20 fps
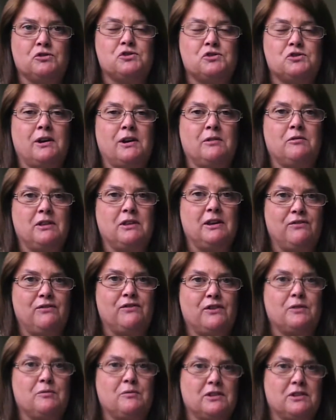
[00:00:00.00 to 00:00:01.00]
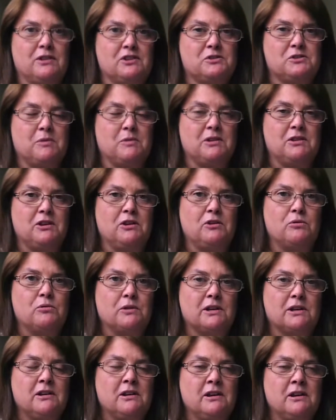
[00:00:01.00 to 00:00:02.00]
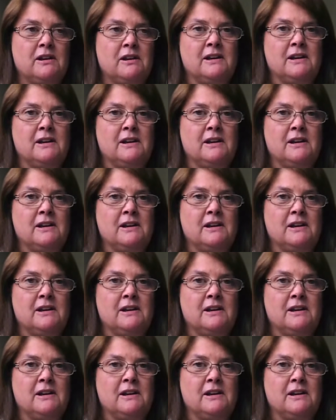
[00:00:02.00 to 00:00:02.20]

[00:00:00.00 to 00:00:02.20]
so how they found things when they go in.